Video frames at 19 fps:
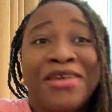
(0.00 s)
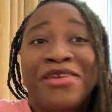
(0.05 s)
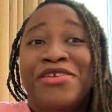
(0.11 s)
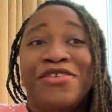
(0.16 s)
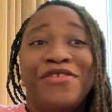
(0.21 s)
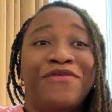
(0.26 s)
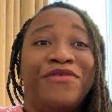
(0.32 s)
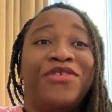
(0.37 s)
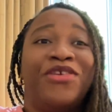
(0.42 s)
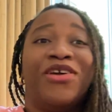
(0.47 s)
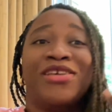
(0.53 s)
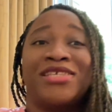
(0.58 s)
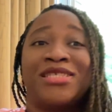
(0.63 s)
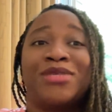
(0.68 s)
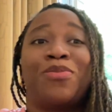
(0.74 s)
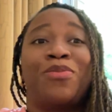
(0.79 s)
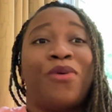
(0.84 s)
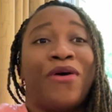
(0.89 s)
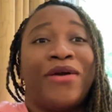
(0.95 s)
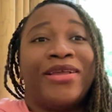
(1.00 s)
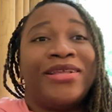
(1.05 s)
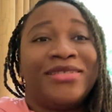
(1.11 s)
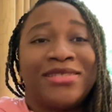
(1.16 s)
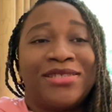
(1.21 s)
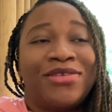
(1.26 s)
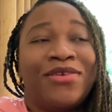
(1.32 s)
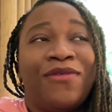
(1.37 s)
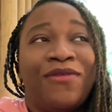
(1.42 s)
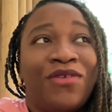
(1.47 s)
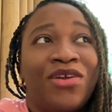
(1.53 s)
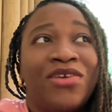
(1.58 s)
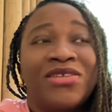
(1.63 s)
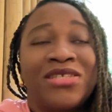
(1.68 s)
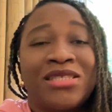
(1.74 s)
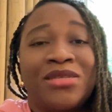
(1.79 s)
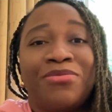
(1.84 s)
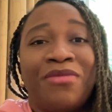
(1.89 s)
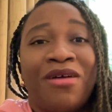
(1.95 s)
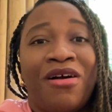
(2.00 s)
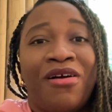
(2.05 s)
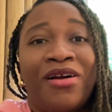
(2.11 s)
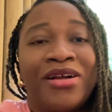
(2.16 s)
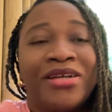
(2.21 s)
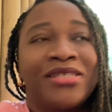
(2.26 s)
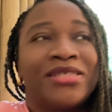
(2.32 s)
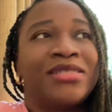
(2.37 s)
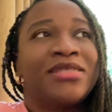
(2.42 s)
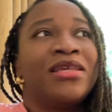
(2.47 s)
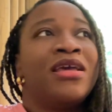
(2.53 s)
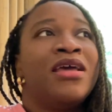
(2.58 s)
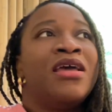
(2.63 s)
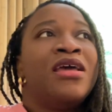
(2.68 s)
You've lost points, you've lost marks.